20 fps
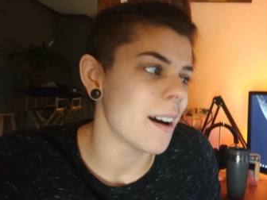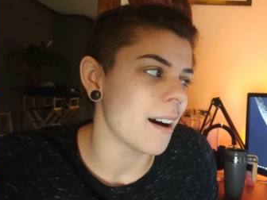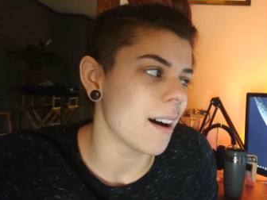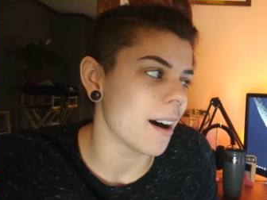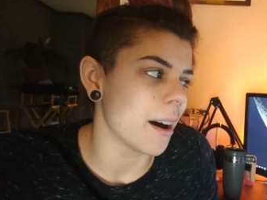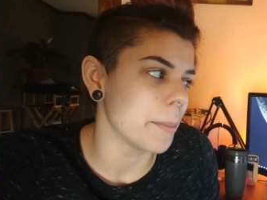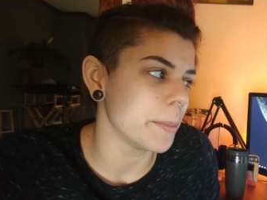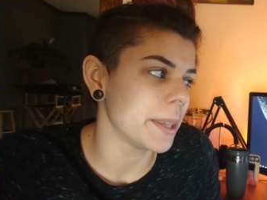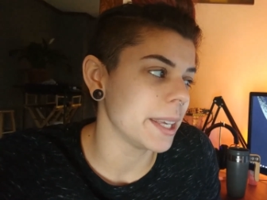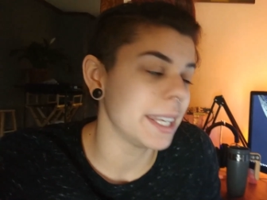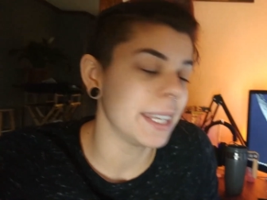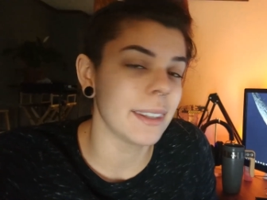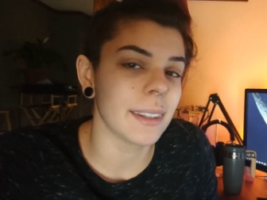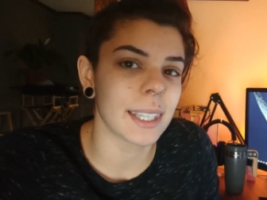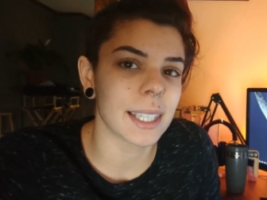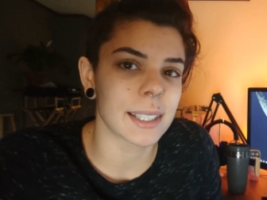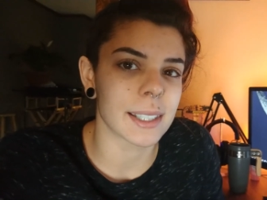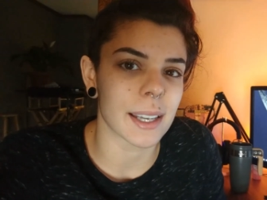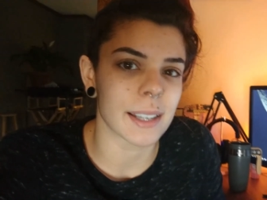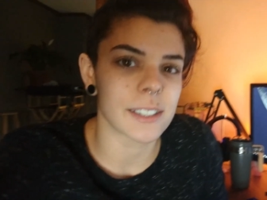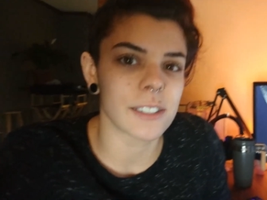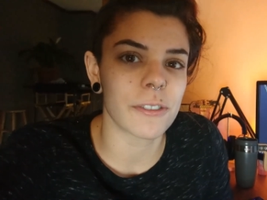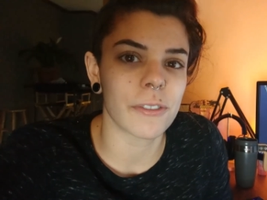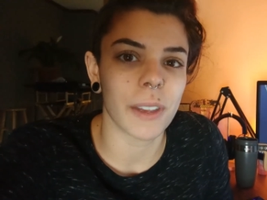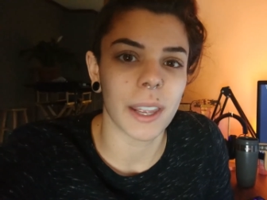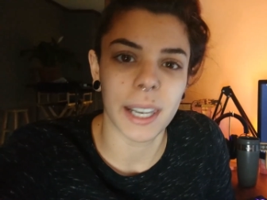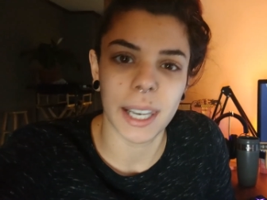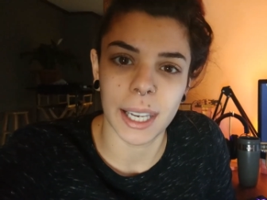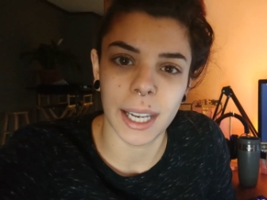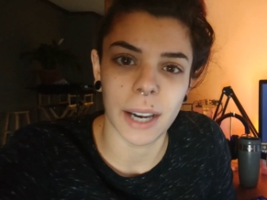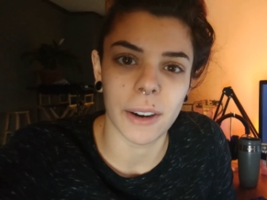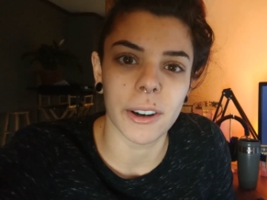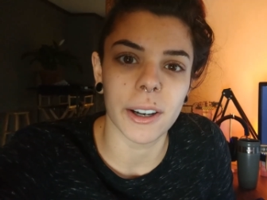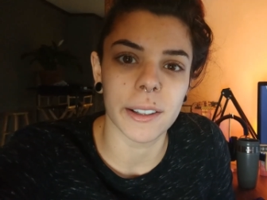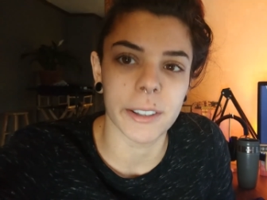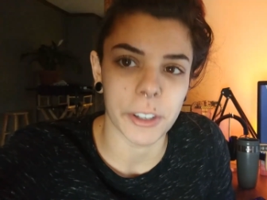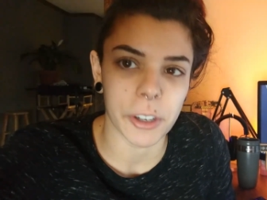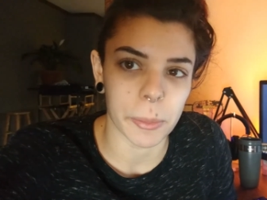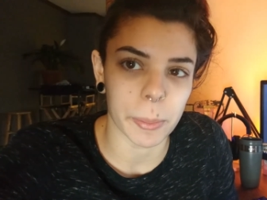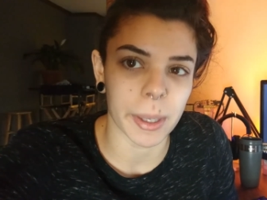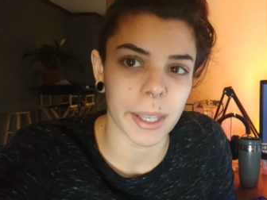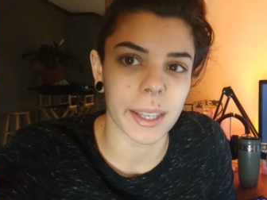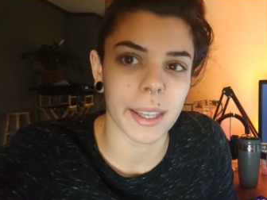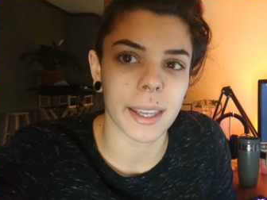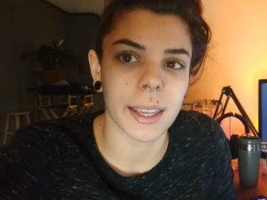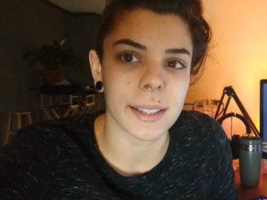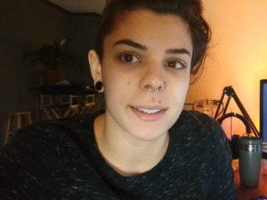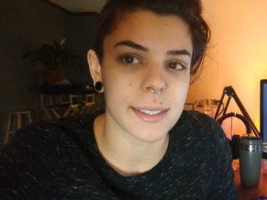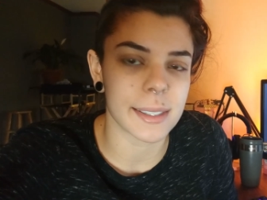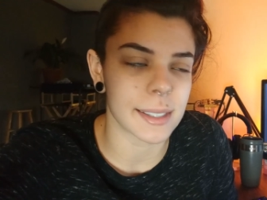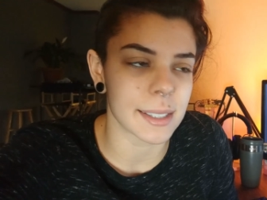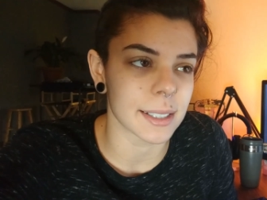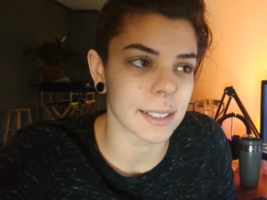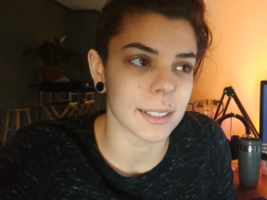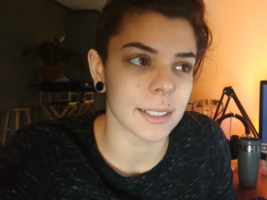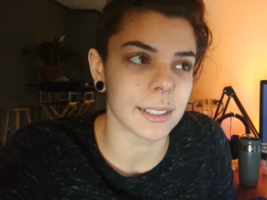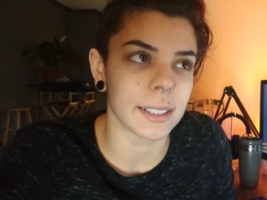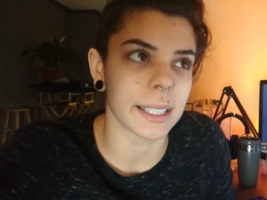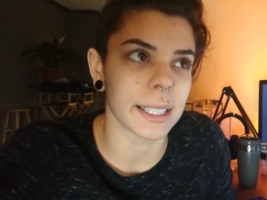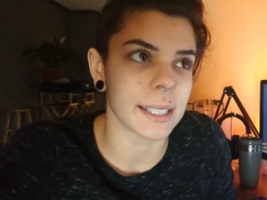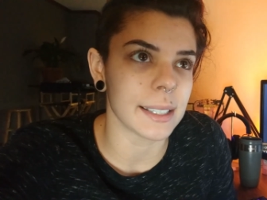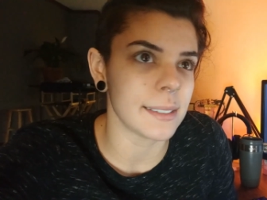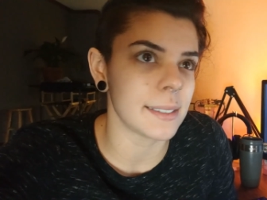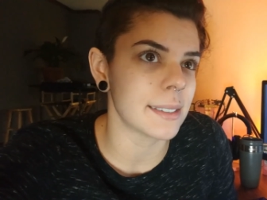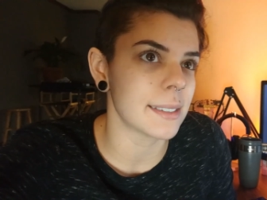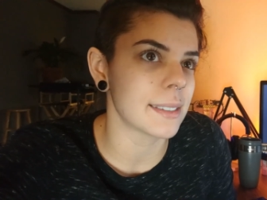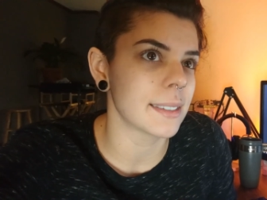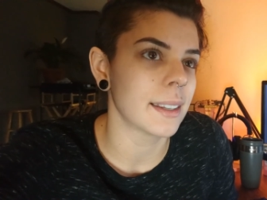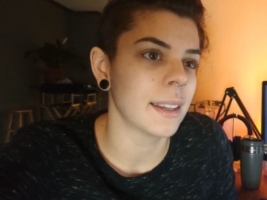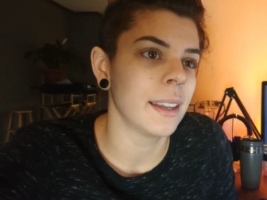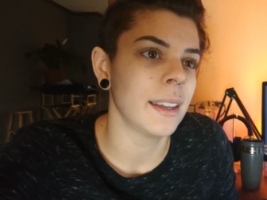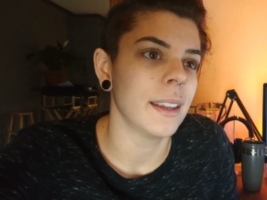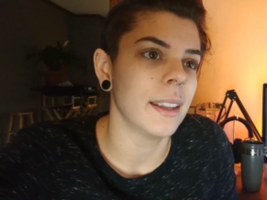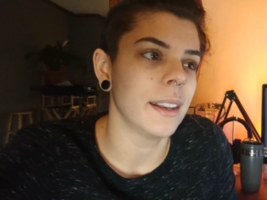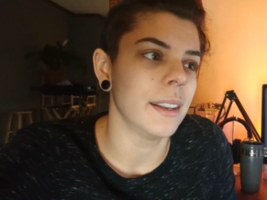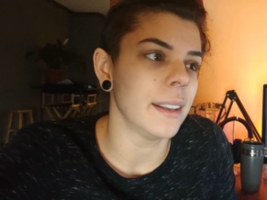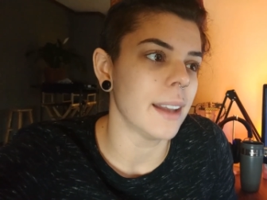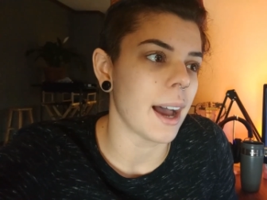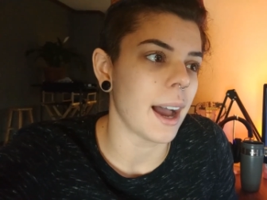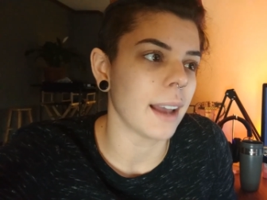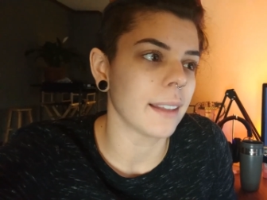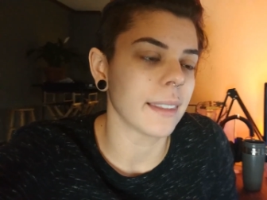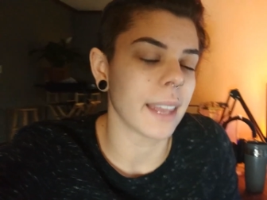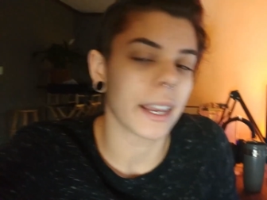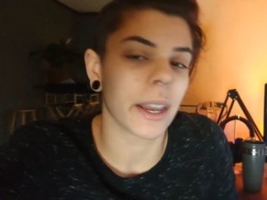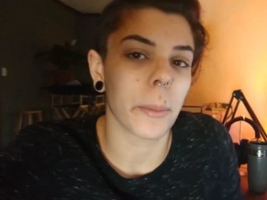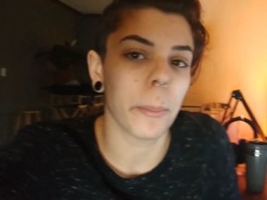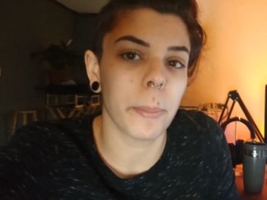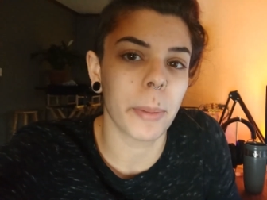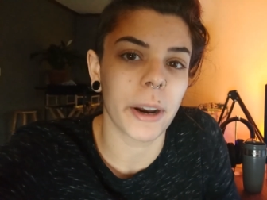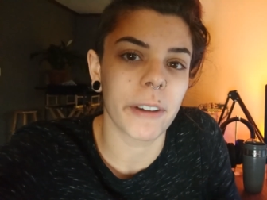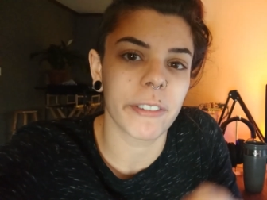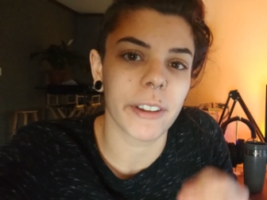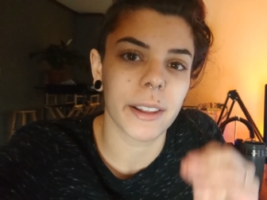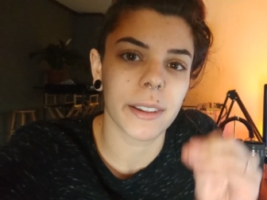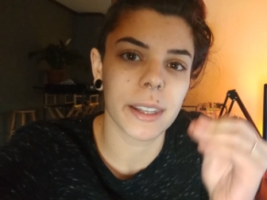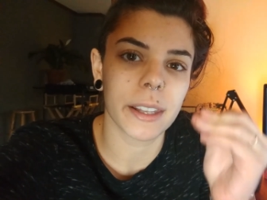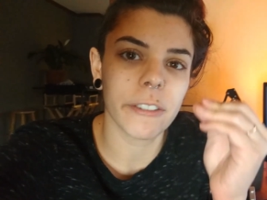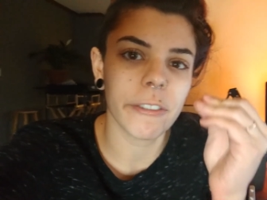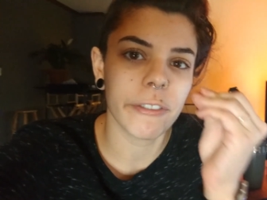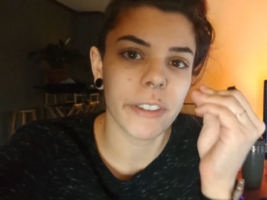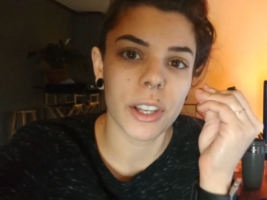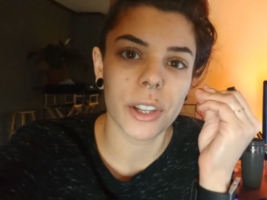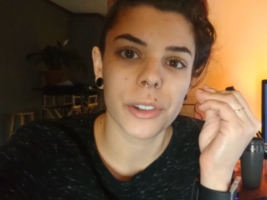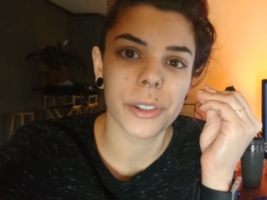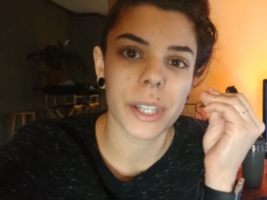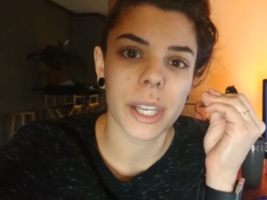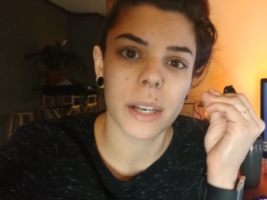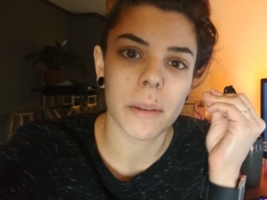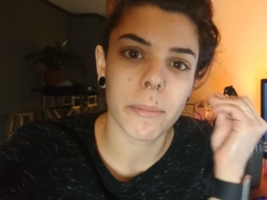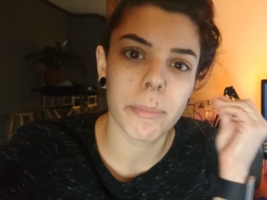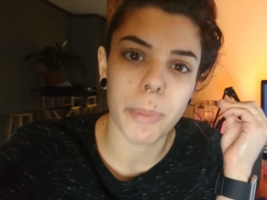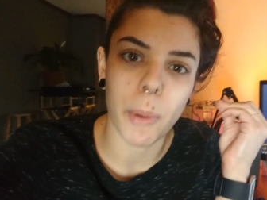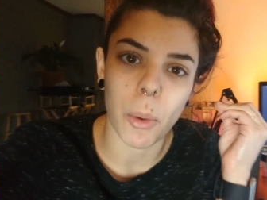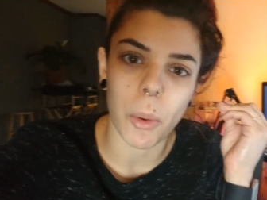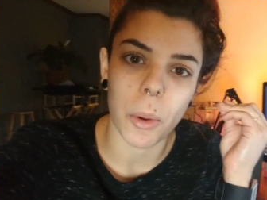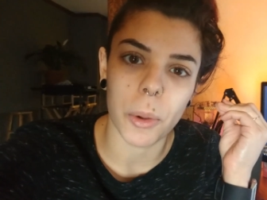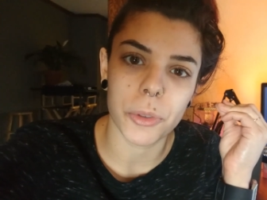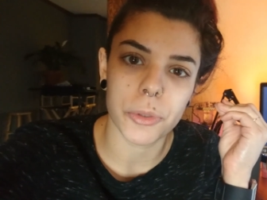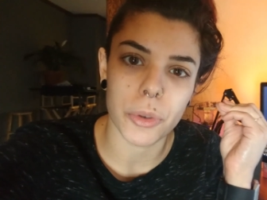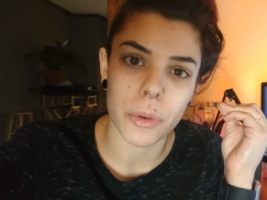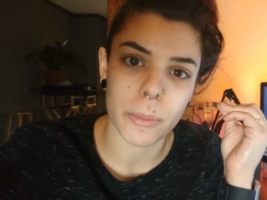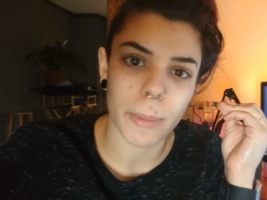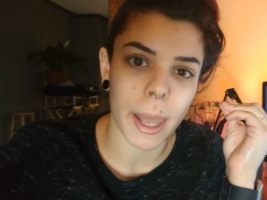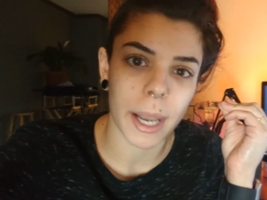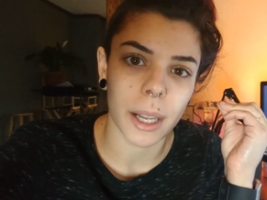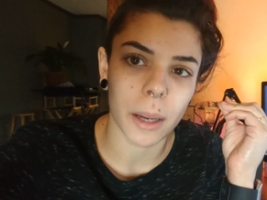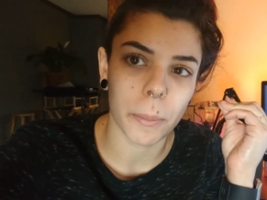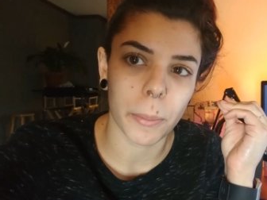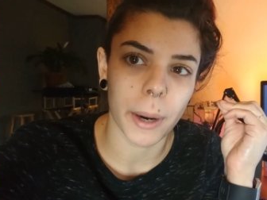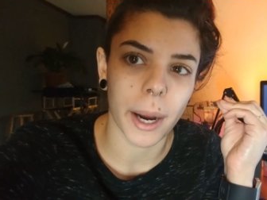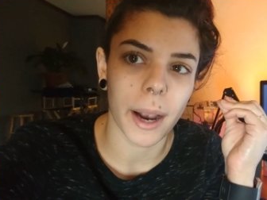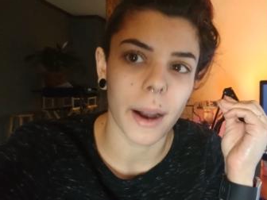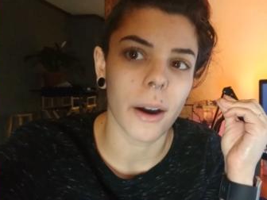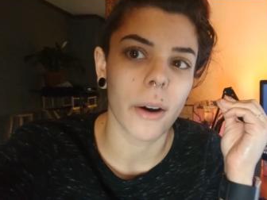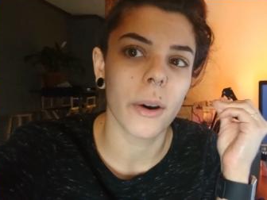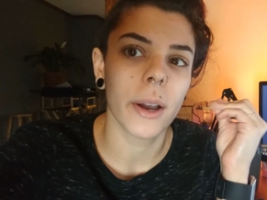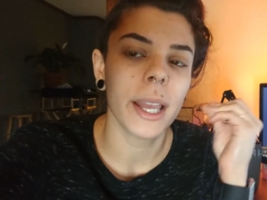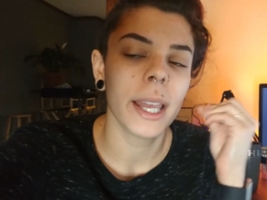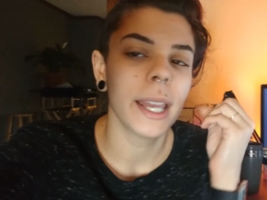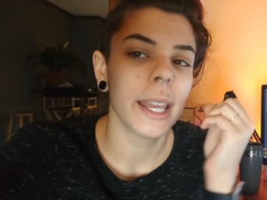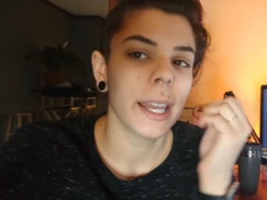The healing does fade it out a little bit. It still is not like a perfectly filled in, bold, dramatic brow.